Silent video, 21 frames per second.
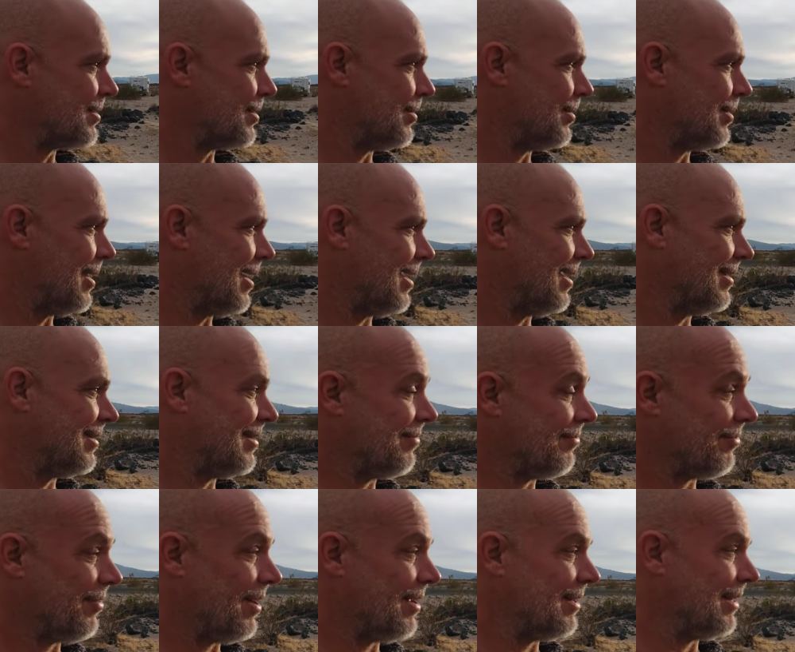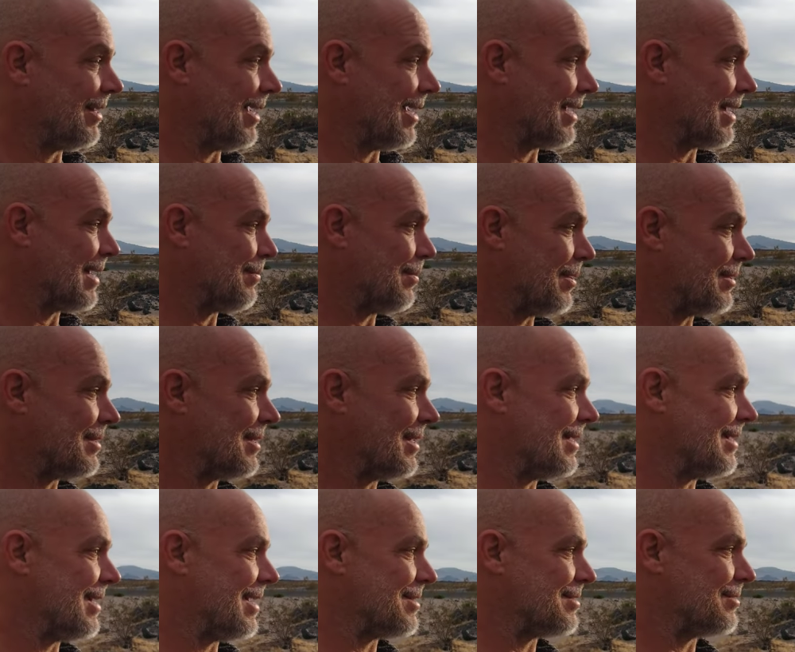So yeah, and then finally I came out to
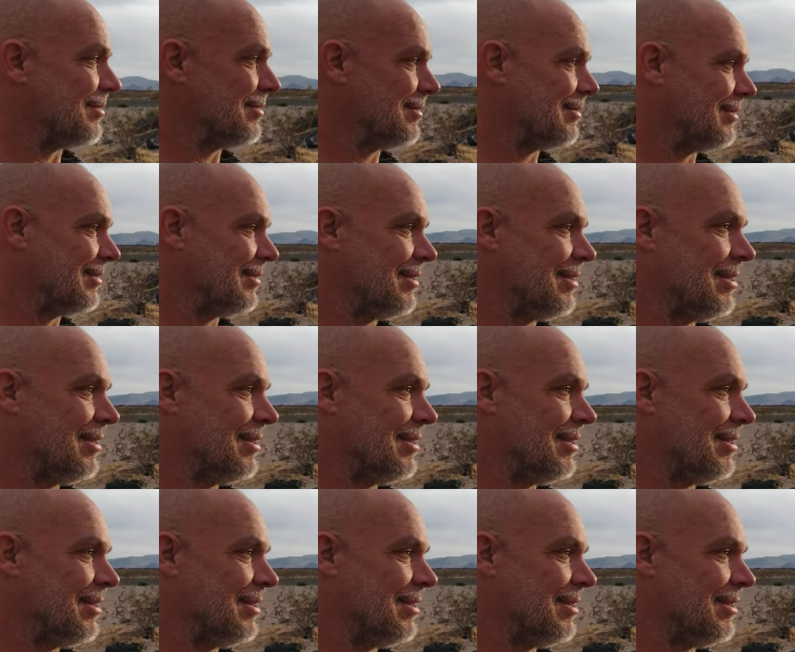the desert